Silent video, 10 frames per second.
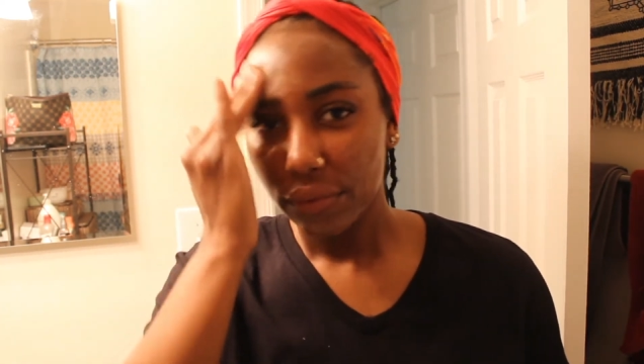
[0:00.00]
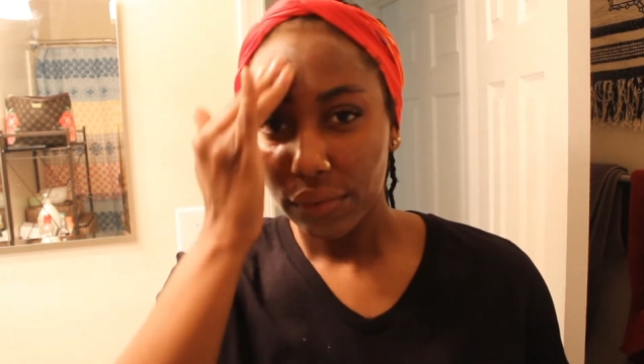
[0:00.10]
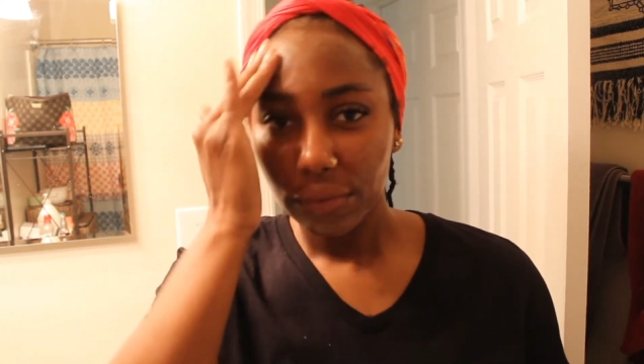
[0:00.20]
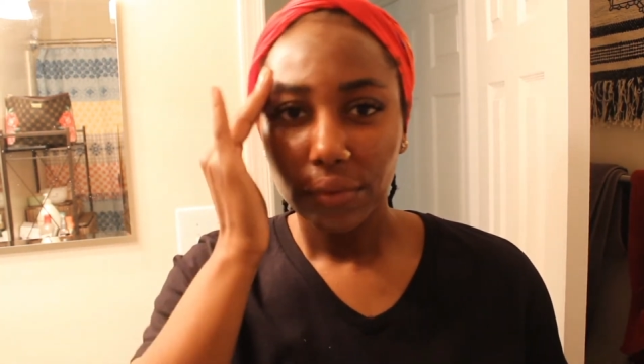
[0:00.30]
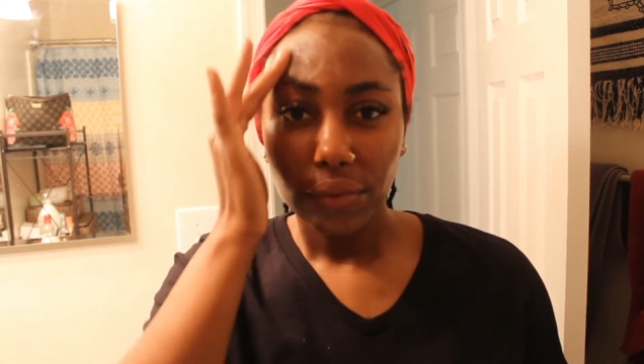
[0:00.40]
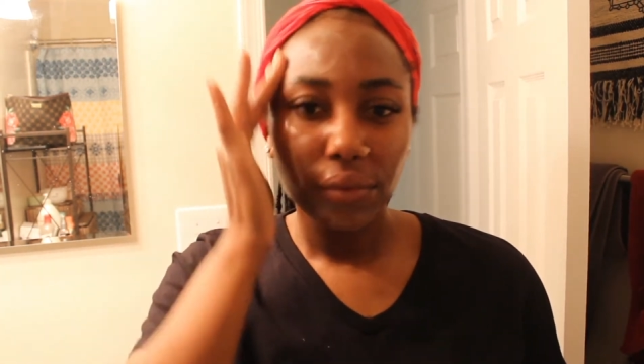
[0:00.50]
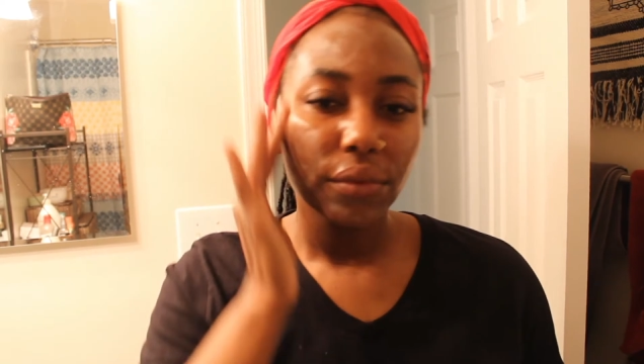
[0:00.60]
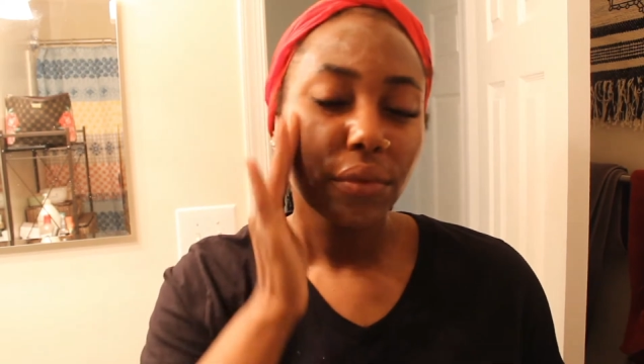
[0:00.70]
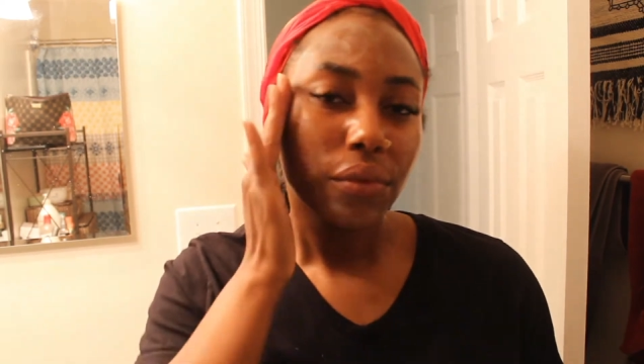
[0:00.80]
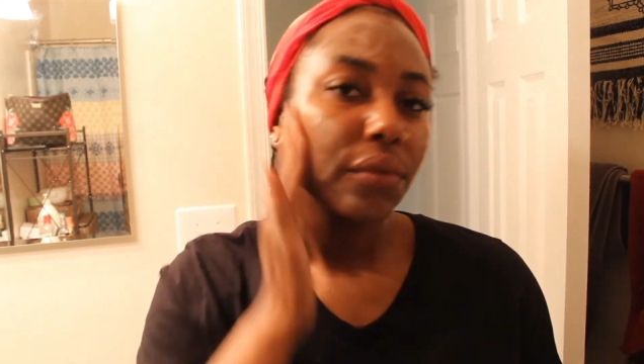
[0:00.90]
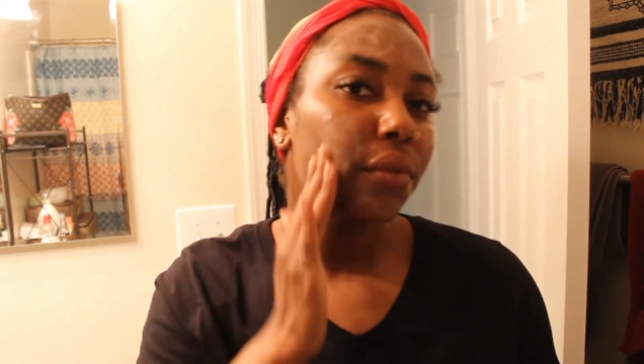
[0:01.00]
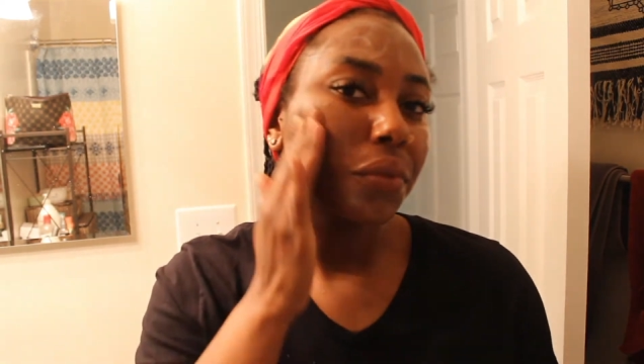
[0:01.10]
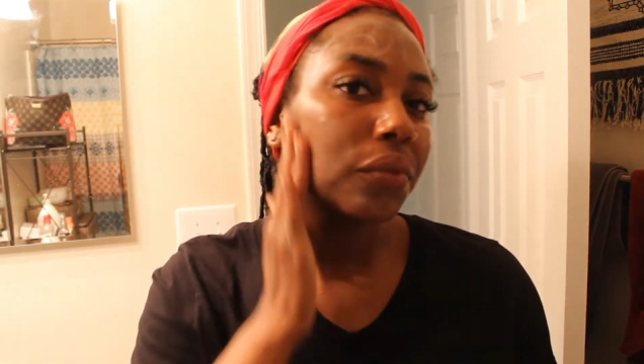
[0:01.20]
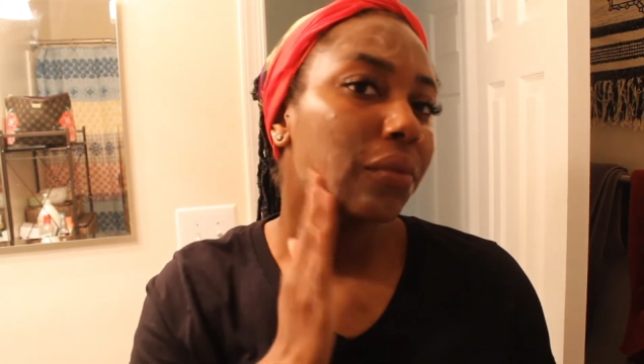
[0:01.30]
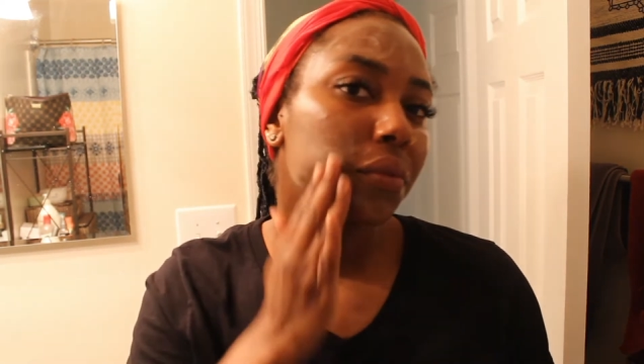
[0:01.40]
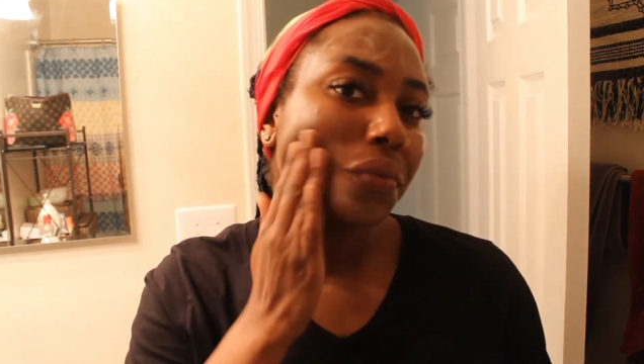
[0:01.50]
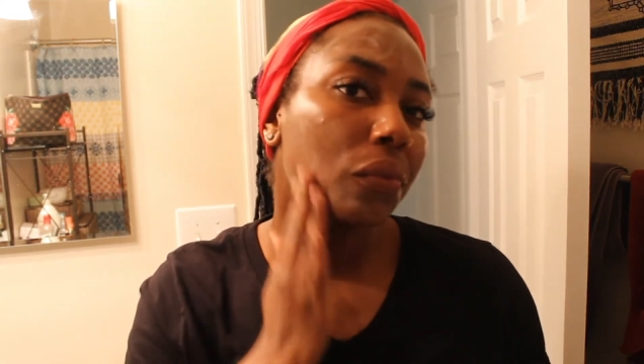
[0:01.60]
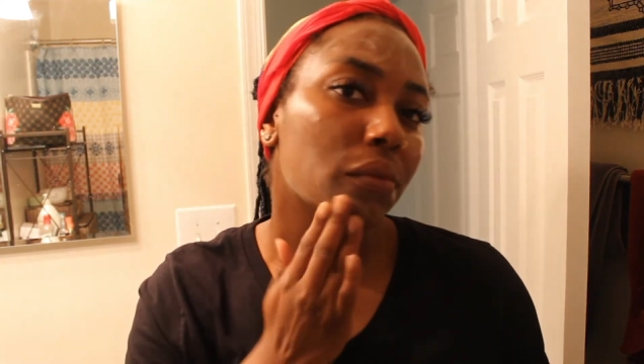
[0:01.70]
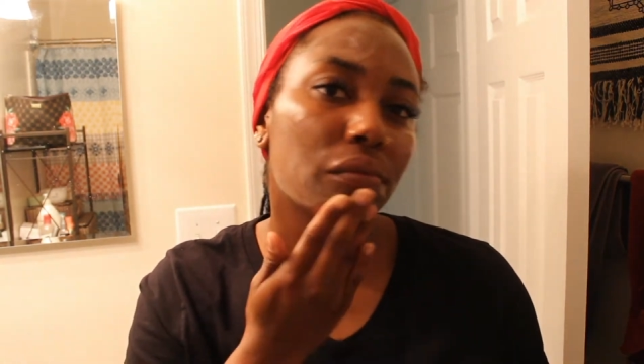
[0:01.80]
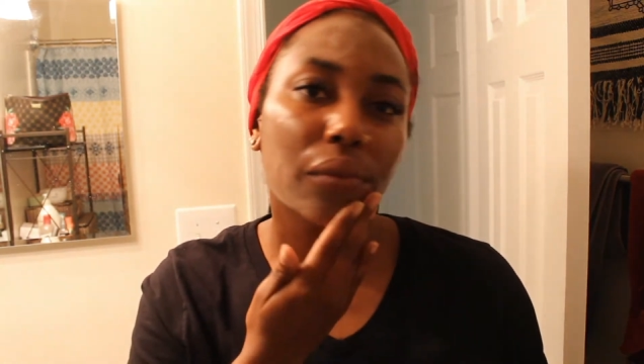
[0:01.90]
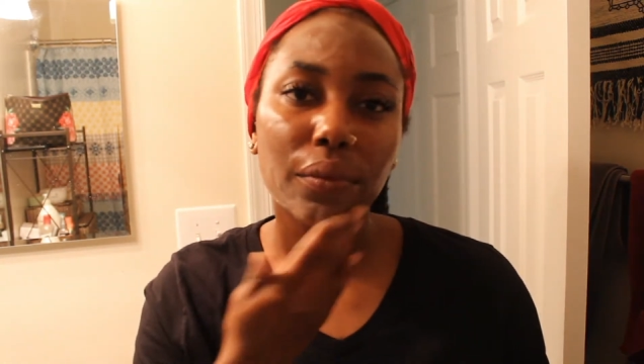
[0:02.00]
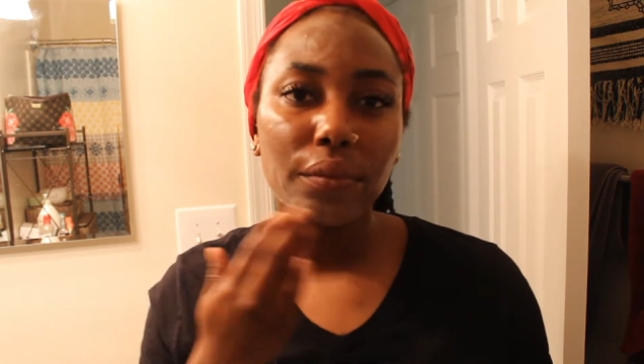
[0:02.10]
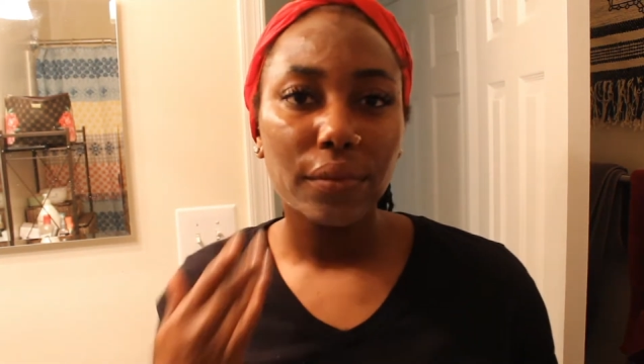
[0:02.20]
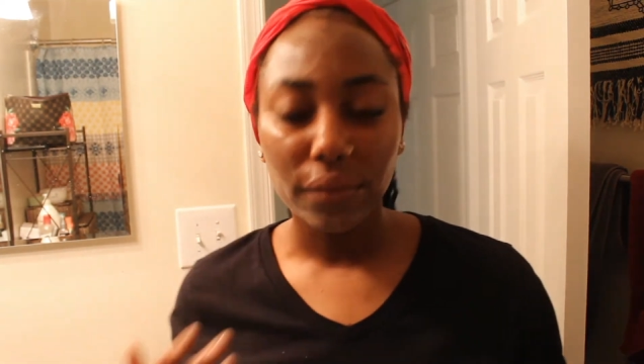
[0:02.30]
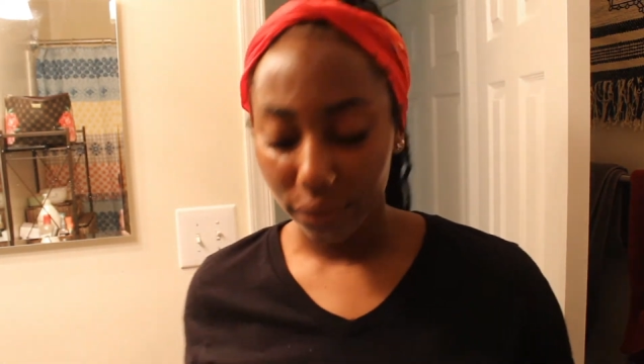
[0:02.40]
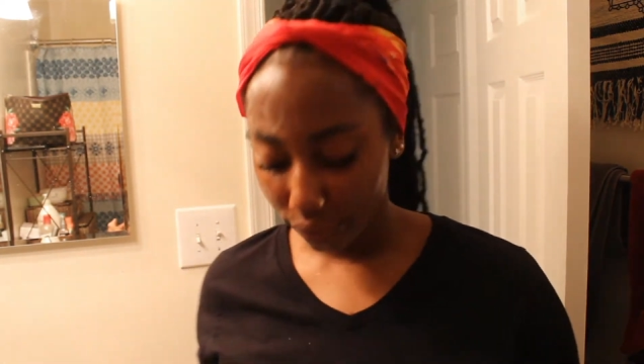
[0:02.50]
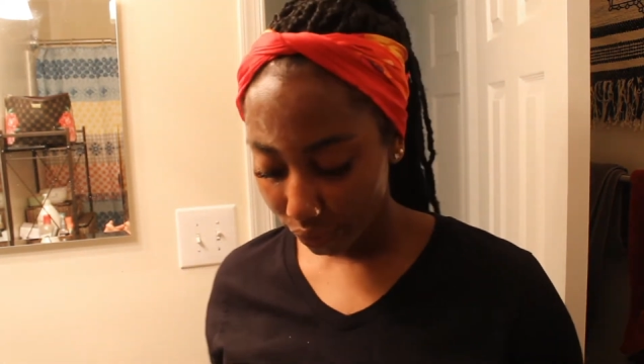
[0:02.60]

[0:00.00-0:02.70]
it kind of heats up. And so this